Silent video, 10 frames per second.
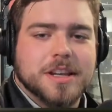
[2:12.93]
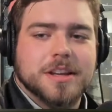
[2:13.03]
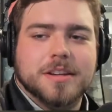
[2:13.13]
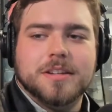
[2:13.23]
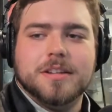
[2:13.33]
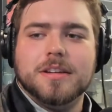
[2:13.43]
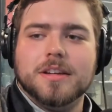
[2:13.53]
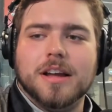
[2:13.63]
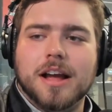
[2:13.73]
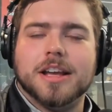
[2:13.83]
and
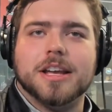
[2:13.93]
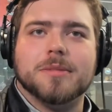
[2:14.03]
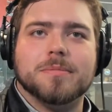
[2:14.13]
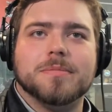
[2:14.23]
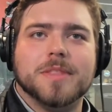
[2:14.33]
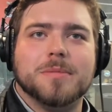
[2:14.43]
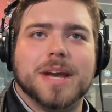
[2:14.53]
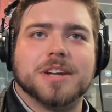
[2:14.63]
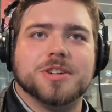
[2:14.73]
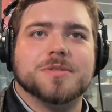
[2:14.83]
I am the
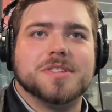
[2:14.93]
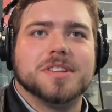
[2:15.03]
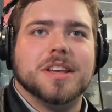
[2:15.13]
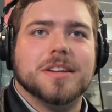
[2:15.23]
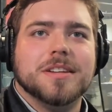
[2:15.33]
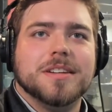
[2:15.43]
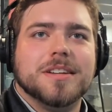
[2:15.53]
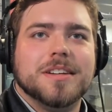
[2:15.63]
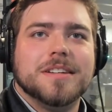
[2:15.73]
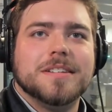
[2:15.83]
Mac Jones skin.
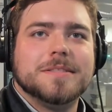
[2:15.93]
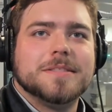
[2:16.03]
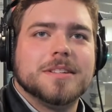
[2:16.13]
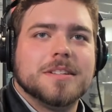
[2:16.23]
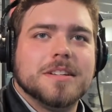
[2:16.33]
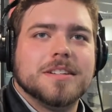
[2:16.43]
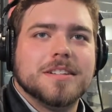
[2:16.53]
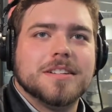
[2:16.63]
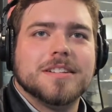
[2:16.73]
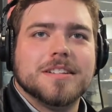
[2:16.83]
Oh my god!
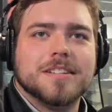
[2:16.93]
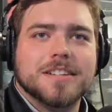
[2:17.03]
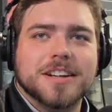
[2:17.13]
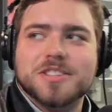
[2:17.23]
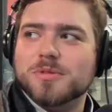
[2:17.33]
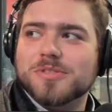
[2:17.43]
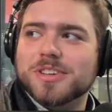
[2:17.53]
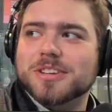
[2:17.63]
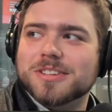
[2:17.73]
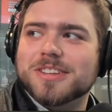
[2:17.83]
Oh. It is
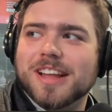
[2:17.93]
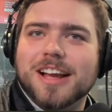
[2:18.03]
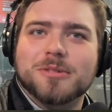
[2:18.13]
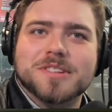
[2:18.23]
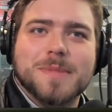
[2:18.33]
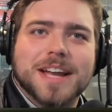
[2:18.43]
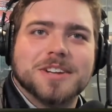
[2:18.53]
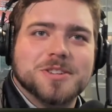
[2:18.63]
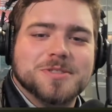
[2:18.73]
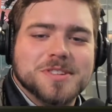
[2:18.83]
revealed. I was Mac
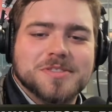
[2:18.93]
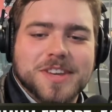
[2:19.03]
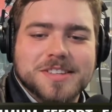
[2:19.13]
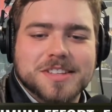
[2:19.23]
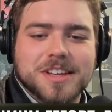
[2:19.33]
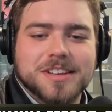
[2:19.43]
Jones's face scan.